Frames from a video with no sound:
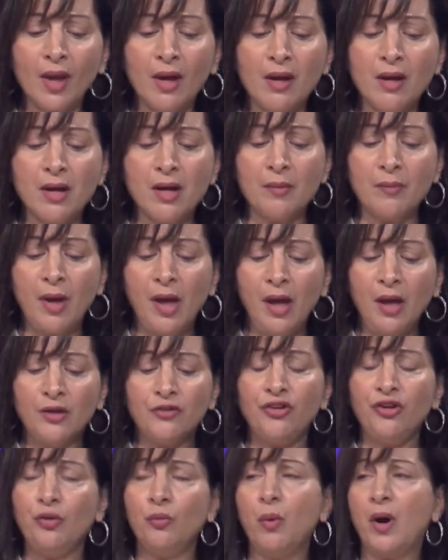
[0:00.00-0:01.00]
Um,
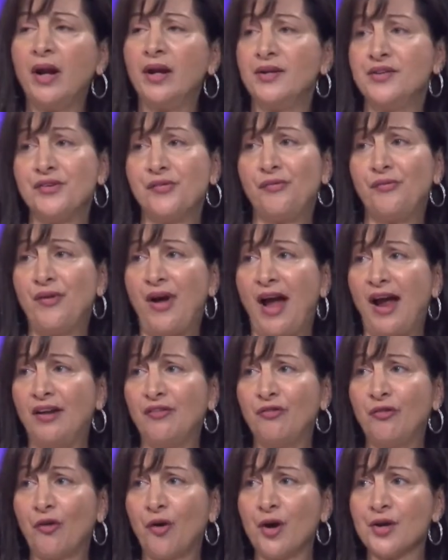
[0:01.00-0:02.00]
do you want to
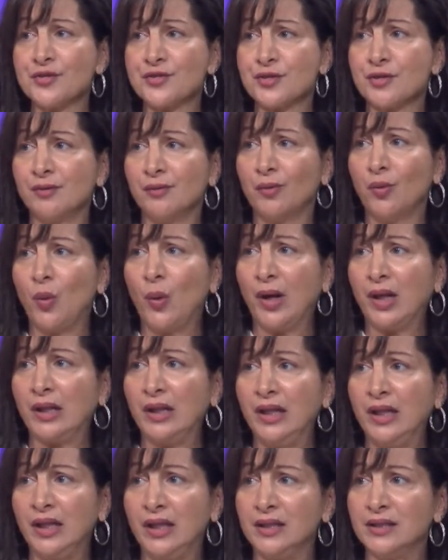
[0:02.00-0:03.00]
define for us
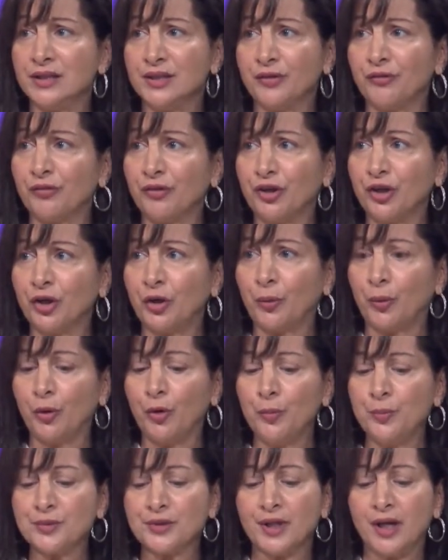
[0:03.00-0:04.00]
quickly these different
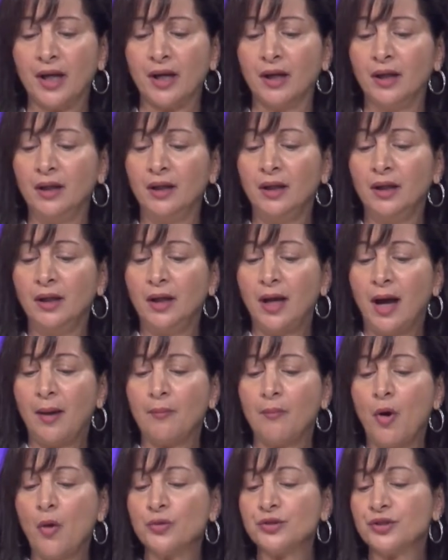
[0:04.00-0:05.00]
groups? Like, uh,
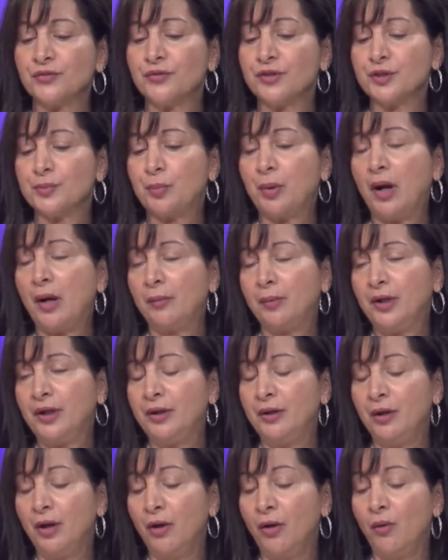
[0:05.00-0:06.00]
most of us probably
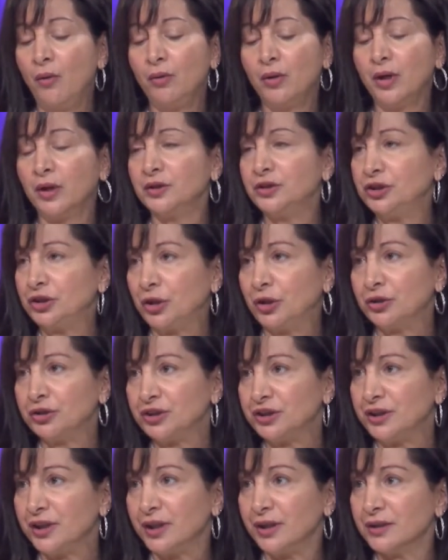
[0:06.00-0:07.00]
know what
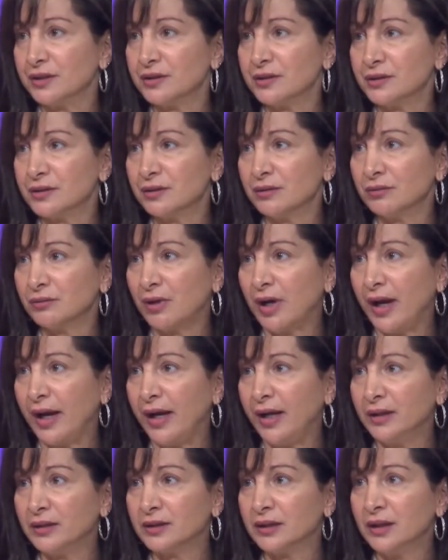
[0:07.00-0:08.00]
unchurched is,
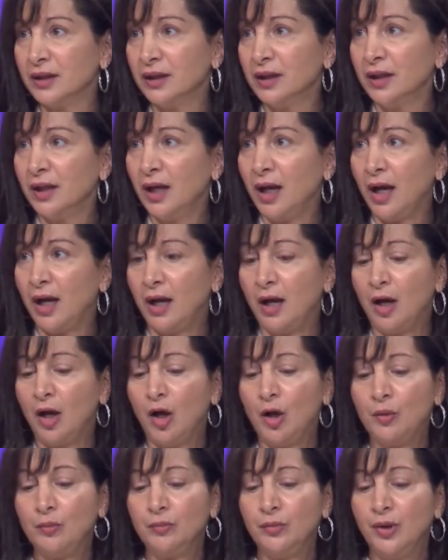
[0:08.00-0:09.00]
right? Yeah.
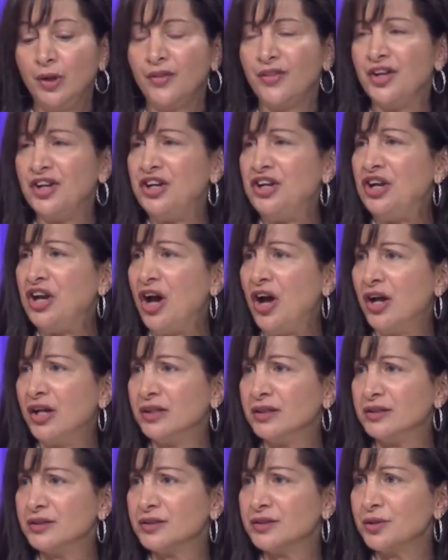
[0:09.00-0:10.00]
Um, the
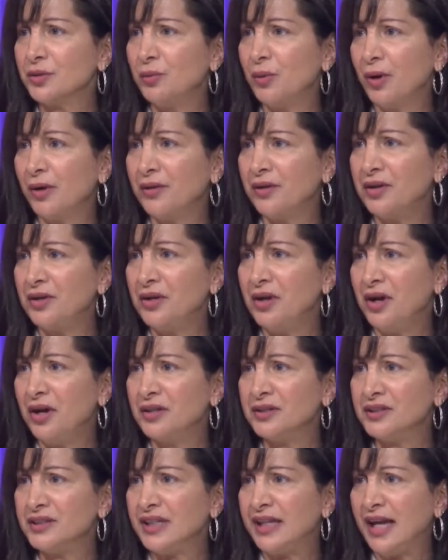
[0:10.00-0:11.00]
nones. Who are yeah. the
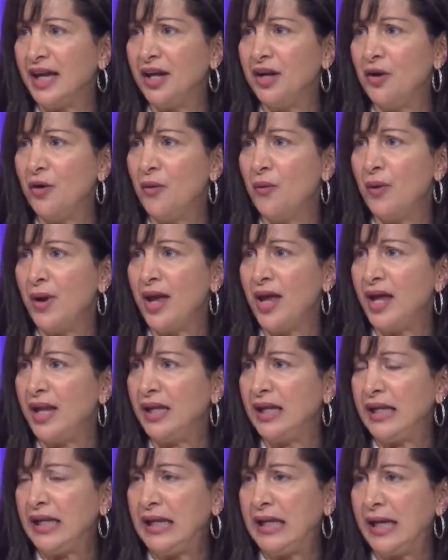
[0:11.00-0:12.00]
nones? The N O
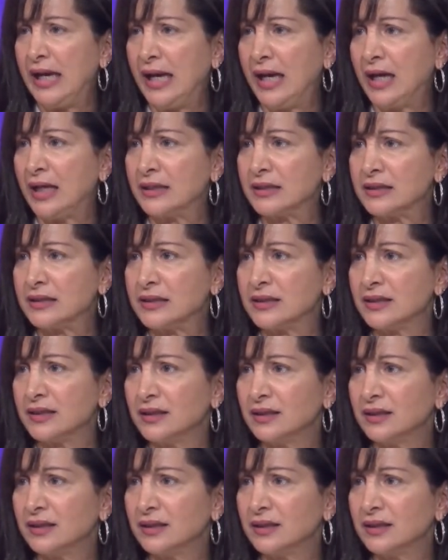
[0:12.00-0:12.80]
N E S. Yeah.